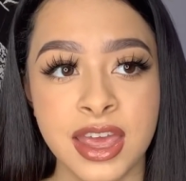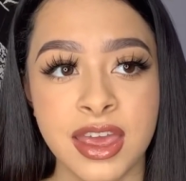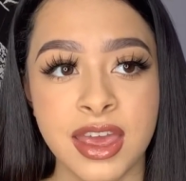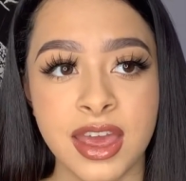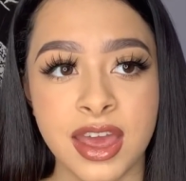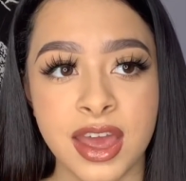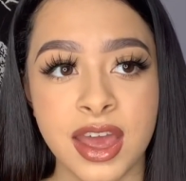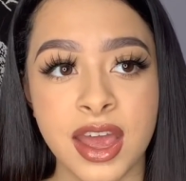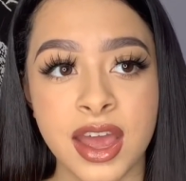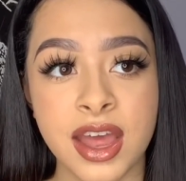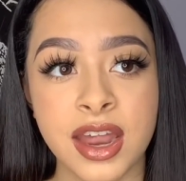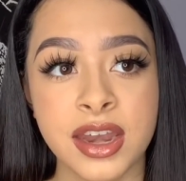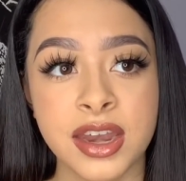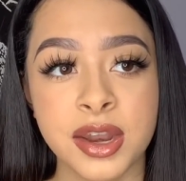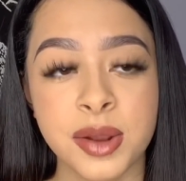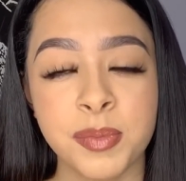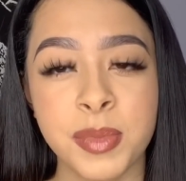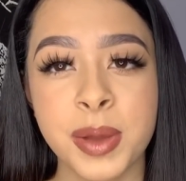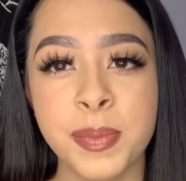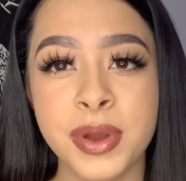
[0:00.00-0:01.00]
and
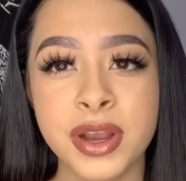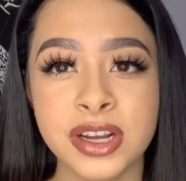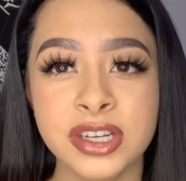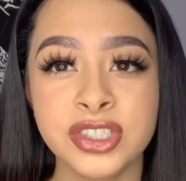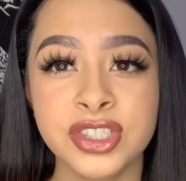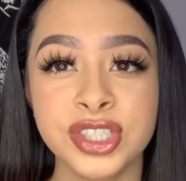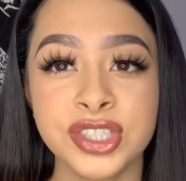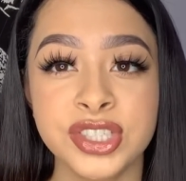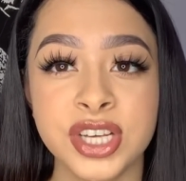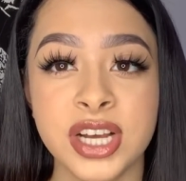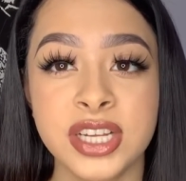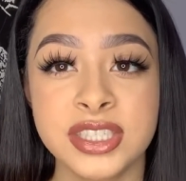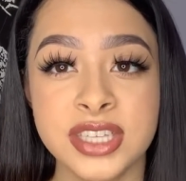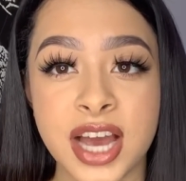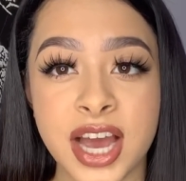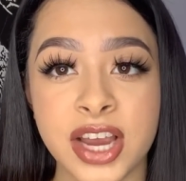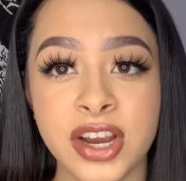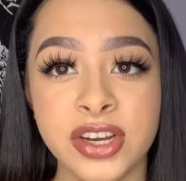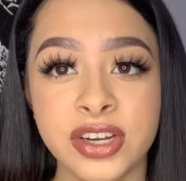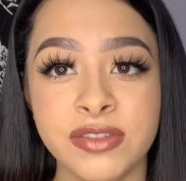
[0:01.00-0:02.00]
my parents just got
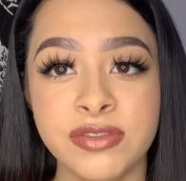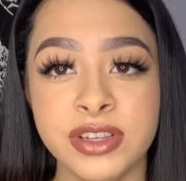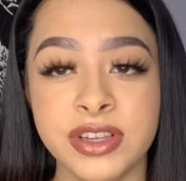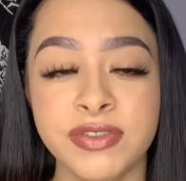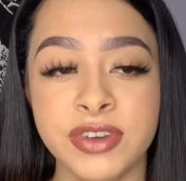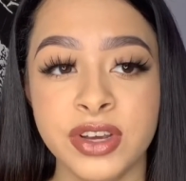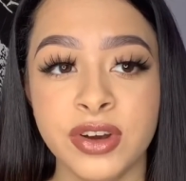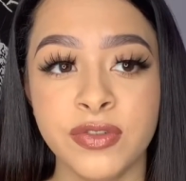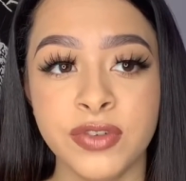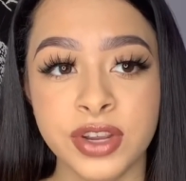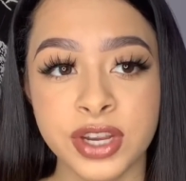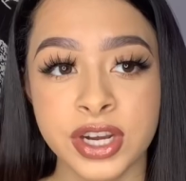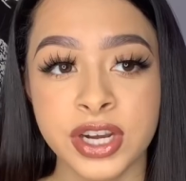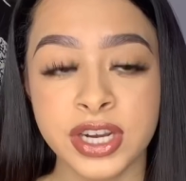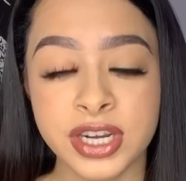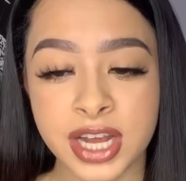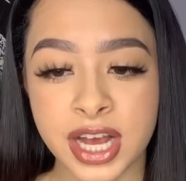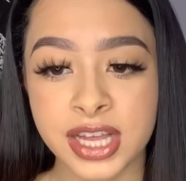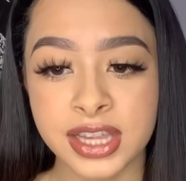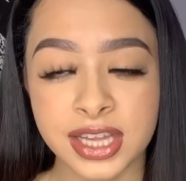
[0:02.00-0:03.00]
tired of living over here
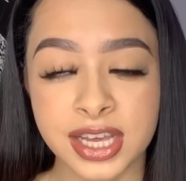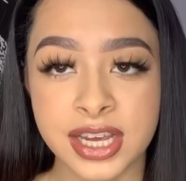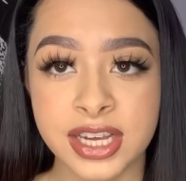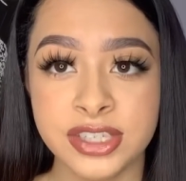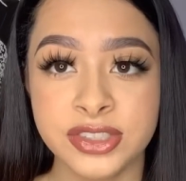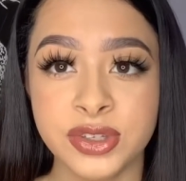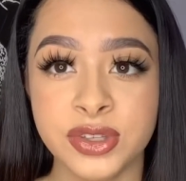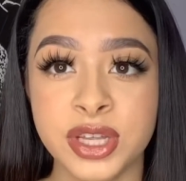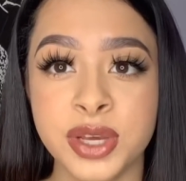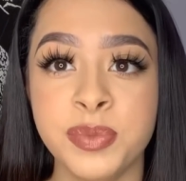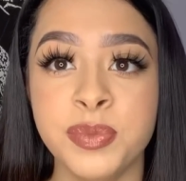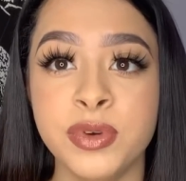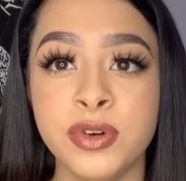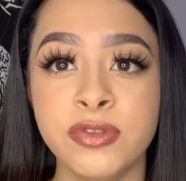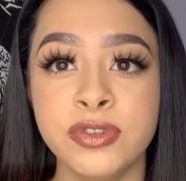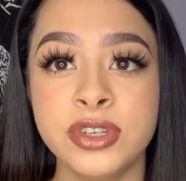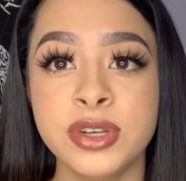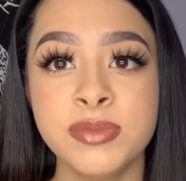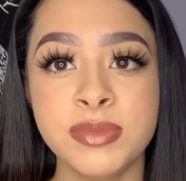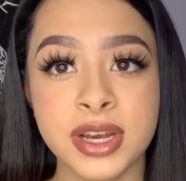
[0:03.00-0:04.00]
in LA, so they
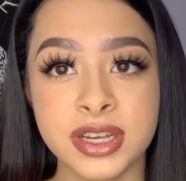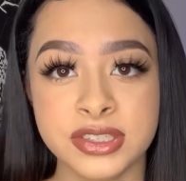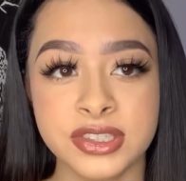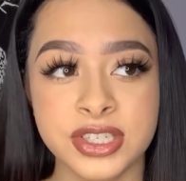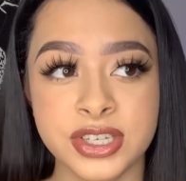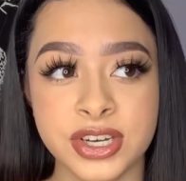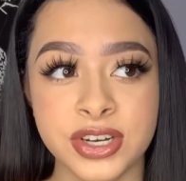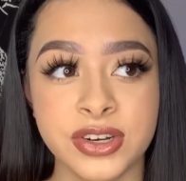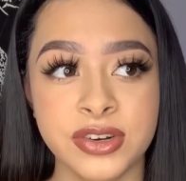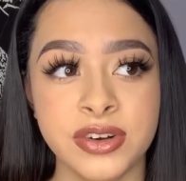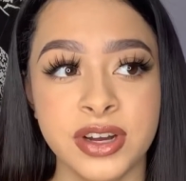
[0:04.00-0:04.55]
moved to Mexico.